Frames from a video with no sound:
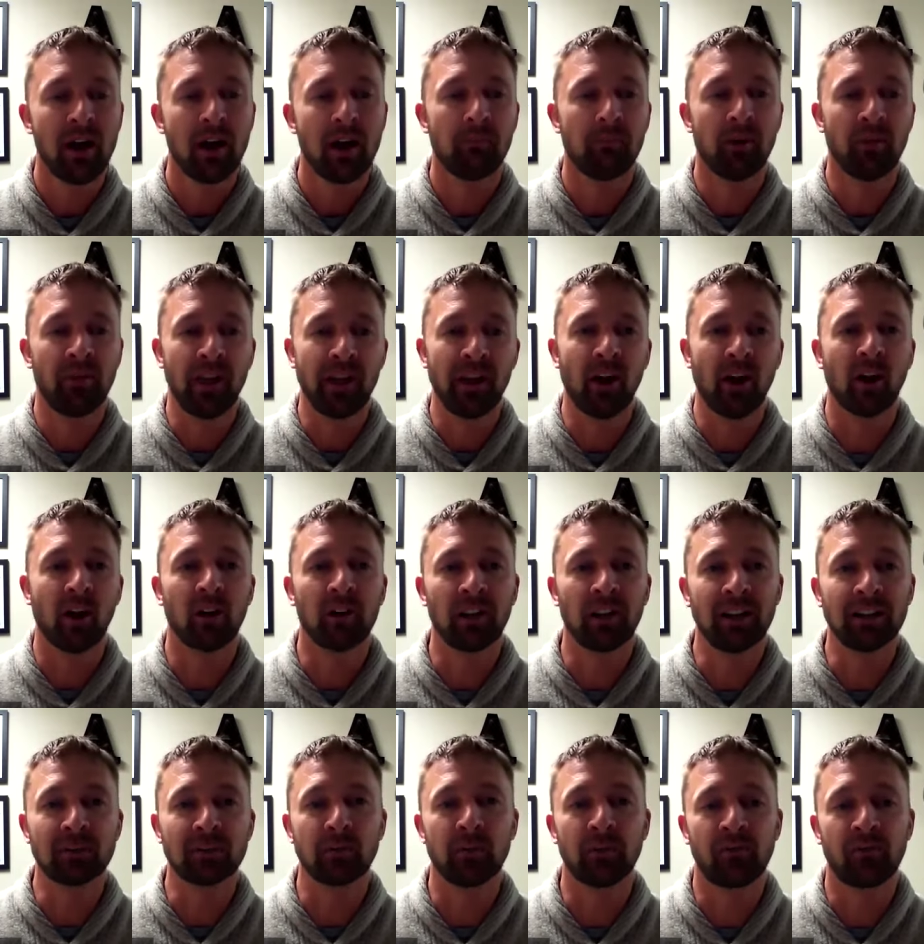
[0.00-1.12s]
but they are
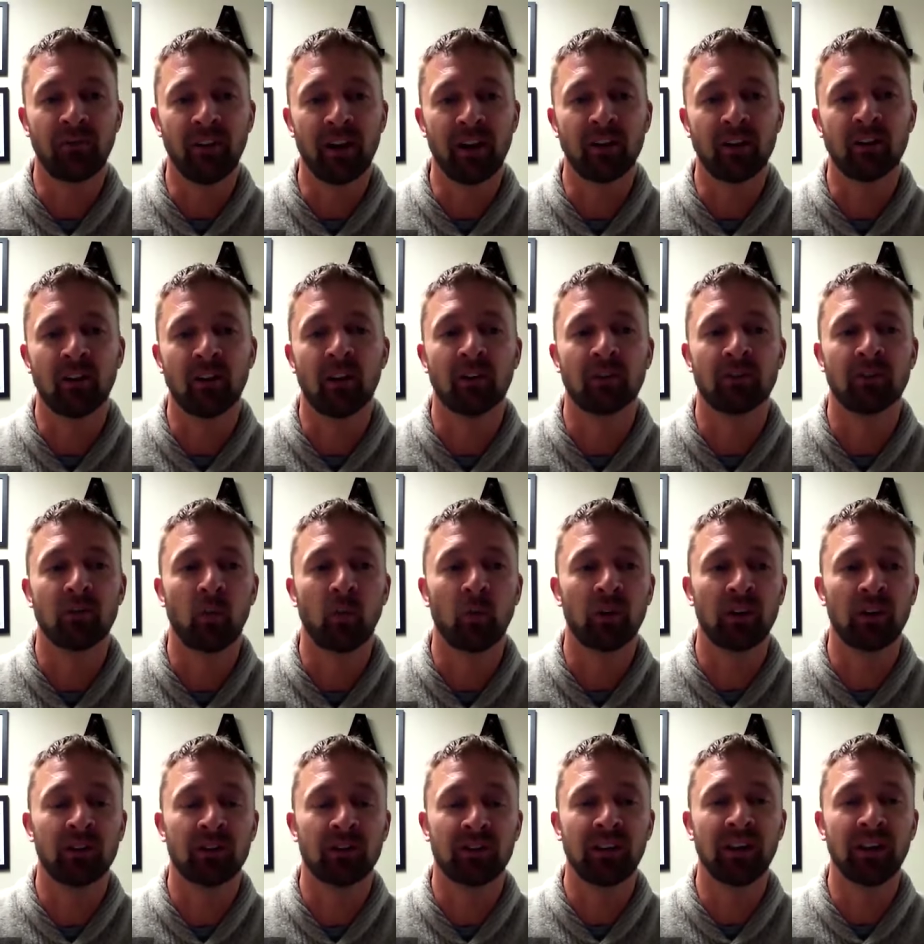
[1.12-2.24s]
laced with fentanyl. So we're
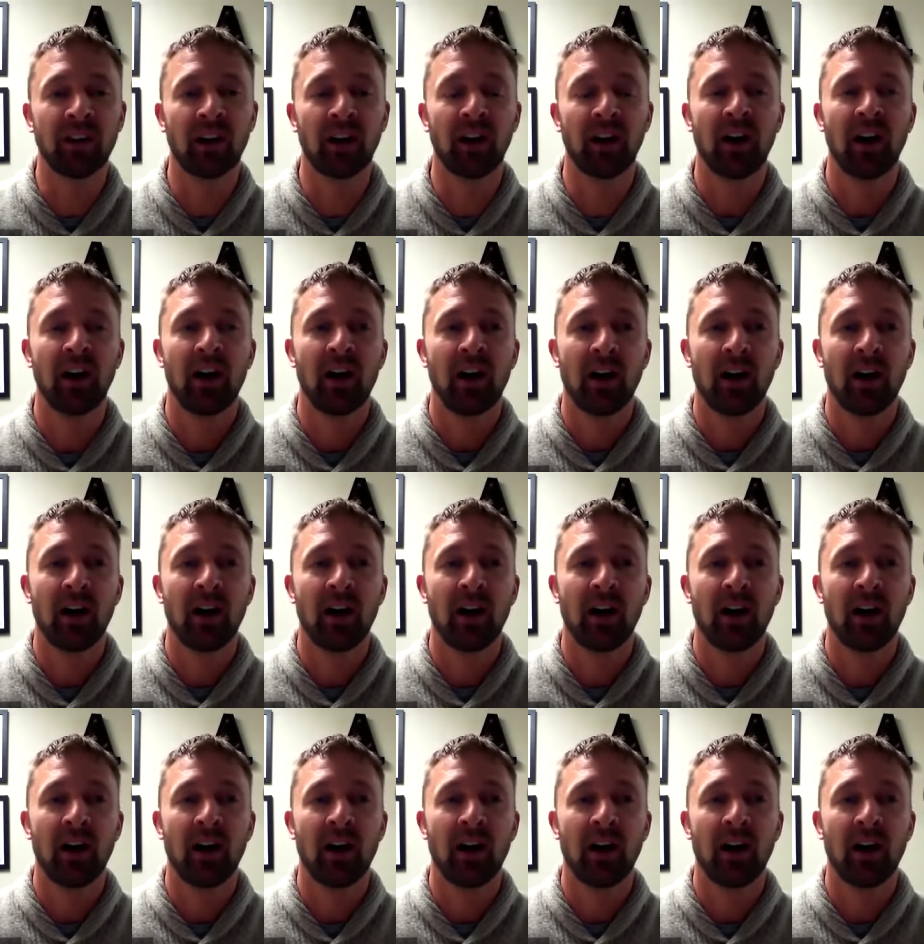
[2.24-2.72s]
seeing a,